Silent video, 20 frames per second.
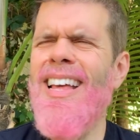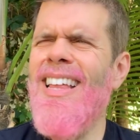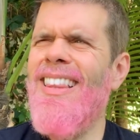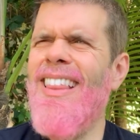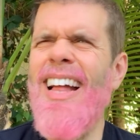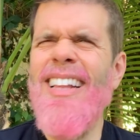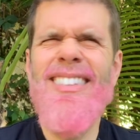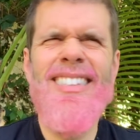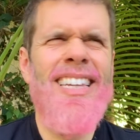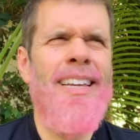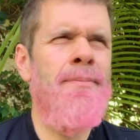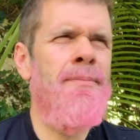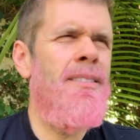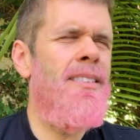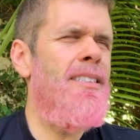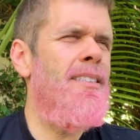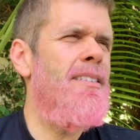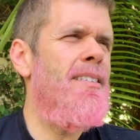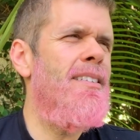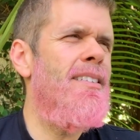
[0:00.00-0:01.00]
That
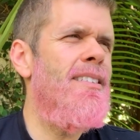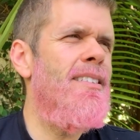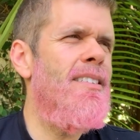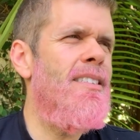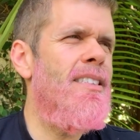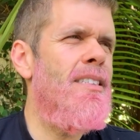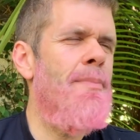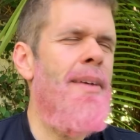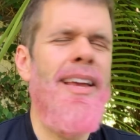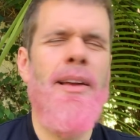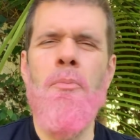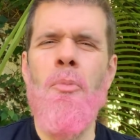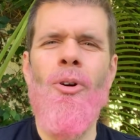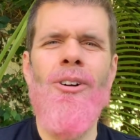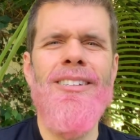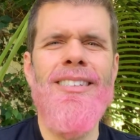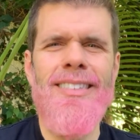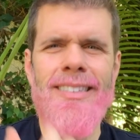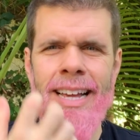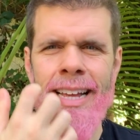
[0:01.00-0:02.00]
seems to make
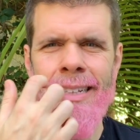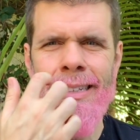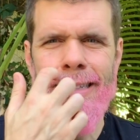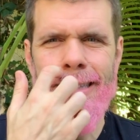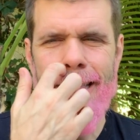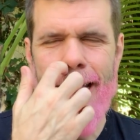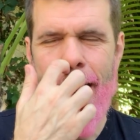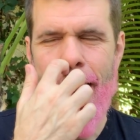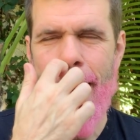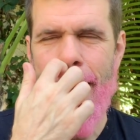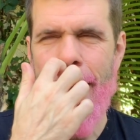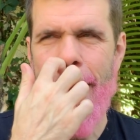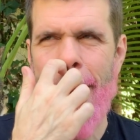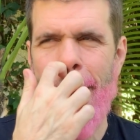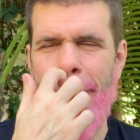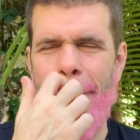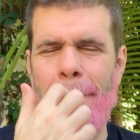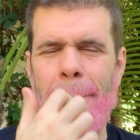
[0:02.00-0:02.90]
more sense than